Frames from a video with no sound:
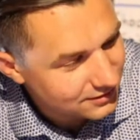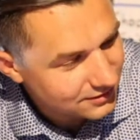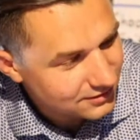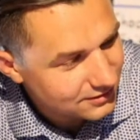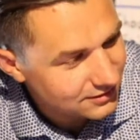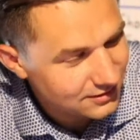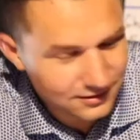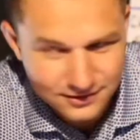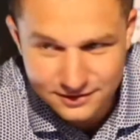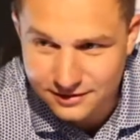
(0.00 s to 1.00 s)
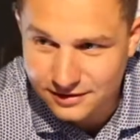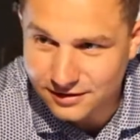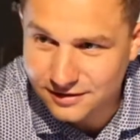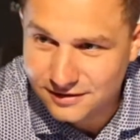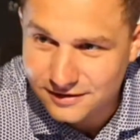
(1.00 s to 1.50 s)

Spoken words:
Yeah, I know what I'm doing.